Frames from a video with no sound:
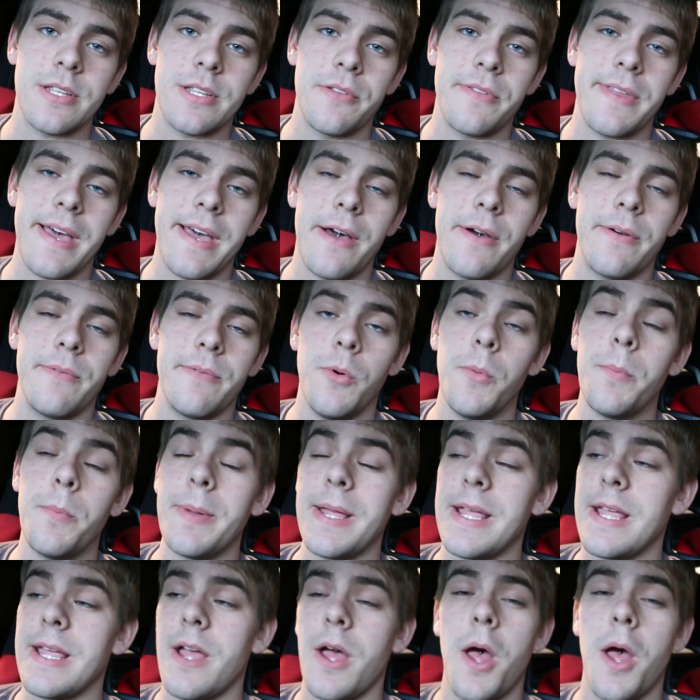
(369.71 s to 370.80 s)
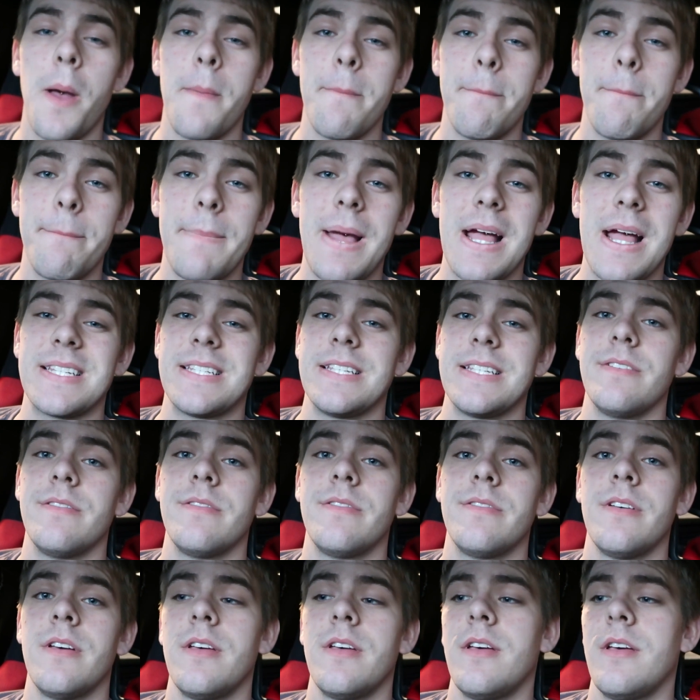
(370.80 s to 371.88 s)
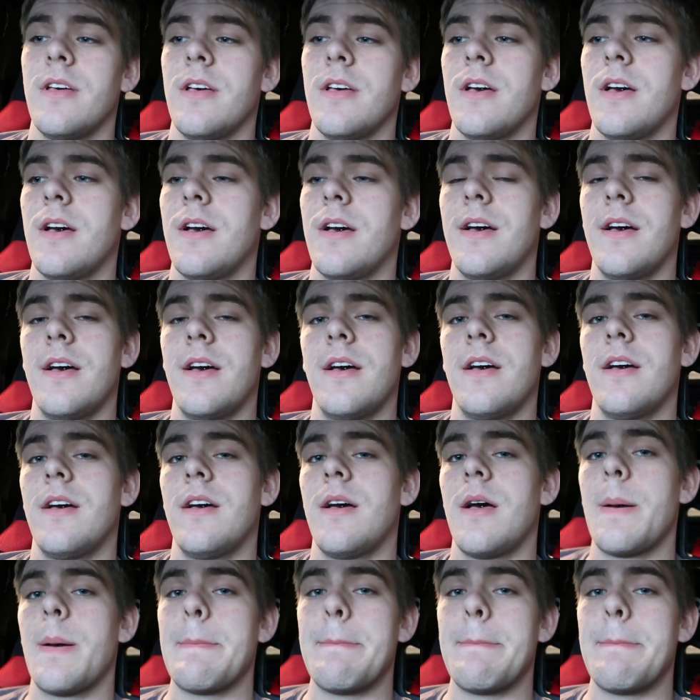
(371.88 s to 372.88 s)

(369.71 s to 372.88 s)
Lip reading: So that will be a massive kind